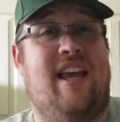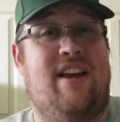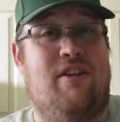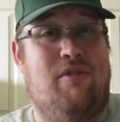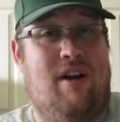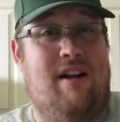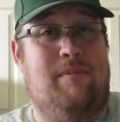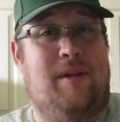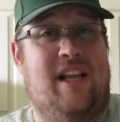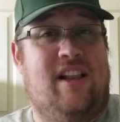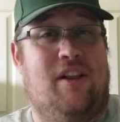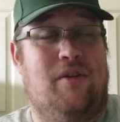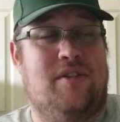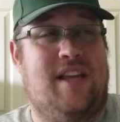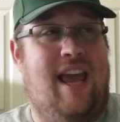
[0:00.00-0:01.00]
incredibly
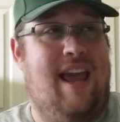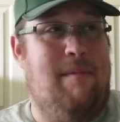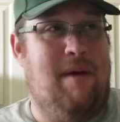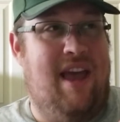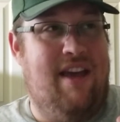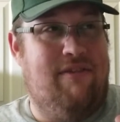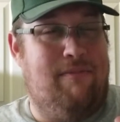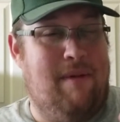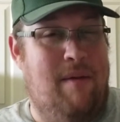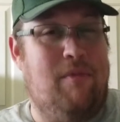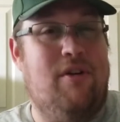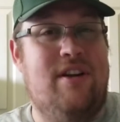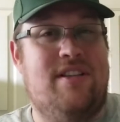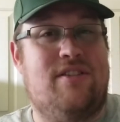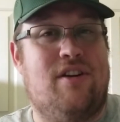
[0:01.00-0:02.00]
close game. If
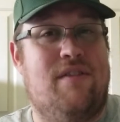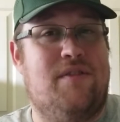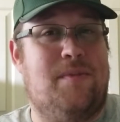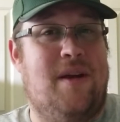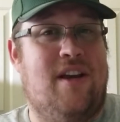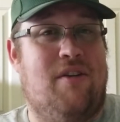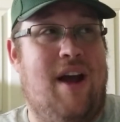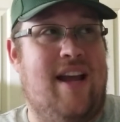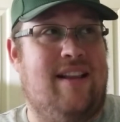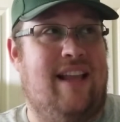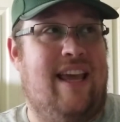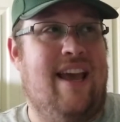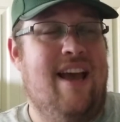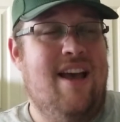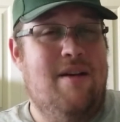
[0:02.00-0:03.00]
memory serves me correctly,